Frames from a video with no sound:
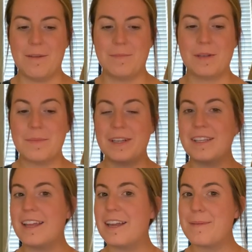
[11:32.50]
Something
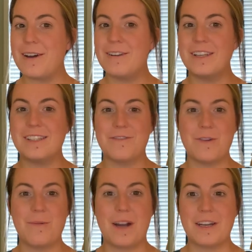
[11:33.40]
to think about is if
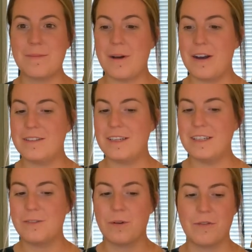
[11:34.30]
you wanted to pause
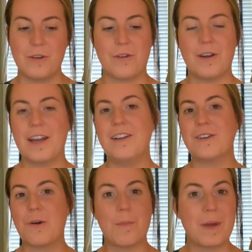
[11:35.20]
this, or if you created
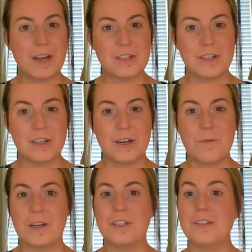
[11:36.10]
your own picture and
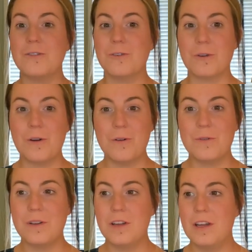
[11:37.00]
wanted to do your
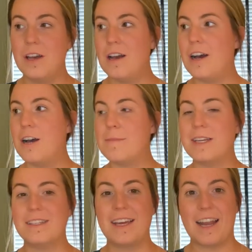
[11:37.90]
own,
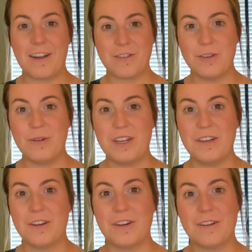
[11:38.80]
is that after you
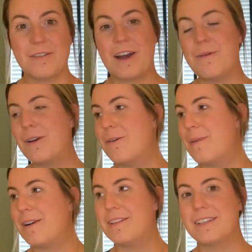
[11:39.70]
hear how we go
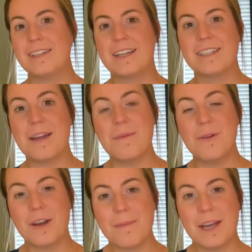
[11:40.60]
about in this next time, you
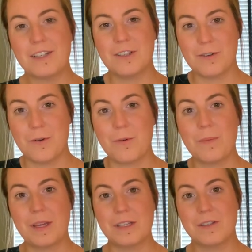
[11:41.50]
can imagine your own
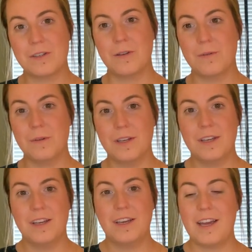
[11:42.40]
place too.
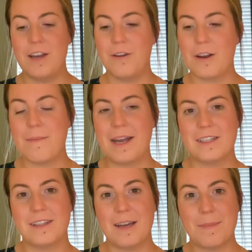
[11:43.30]
And you can
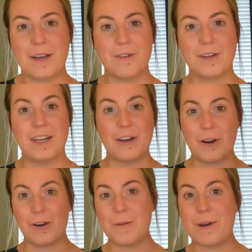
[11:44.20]
imagine that by creating
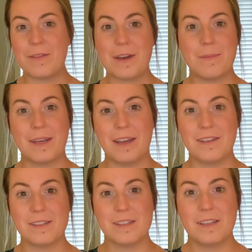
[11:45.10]
art about that
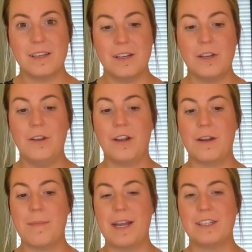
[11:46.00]
place. You can
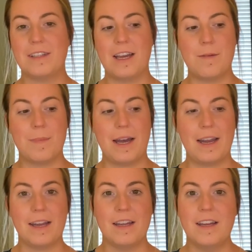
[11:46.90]
imagine that by